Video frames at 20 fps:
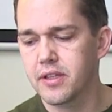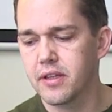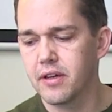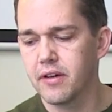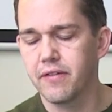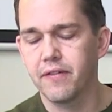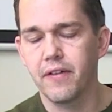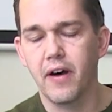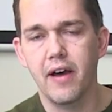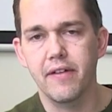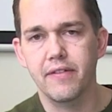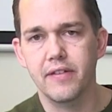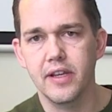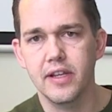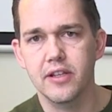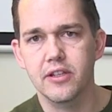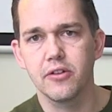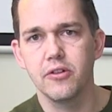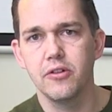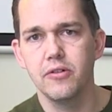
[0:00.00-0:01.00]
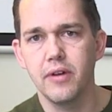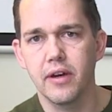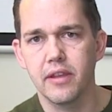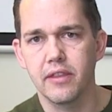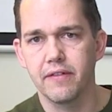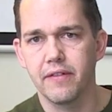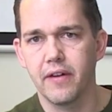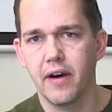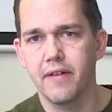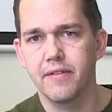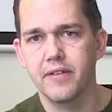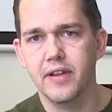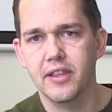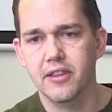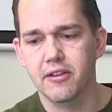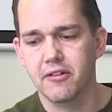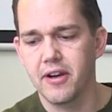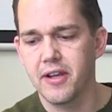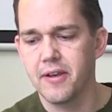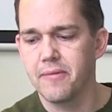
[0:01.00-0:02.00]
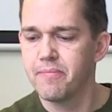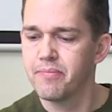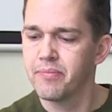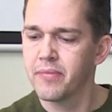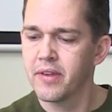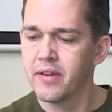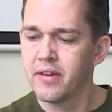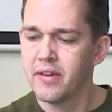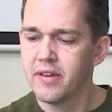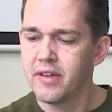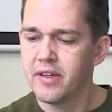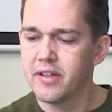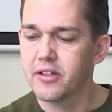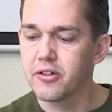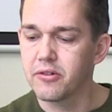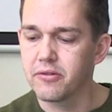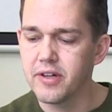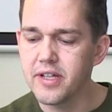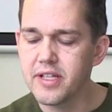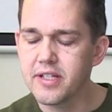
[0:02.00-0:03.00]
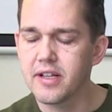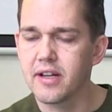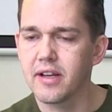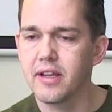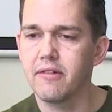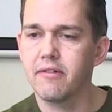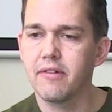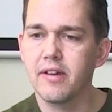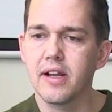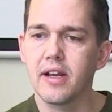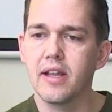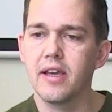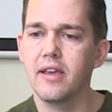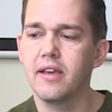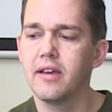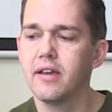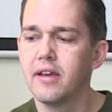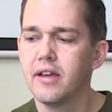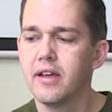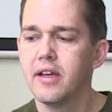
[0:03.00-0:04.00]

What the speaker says: the 5D2 and the 5D3. Until recently, really,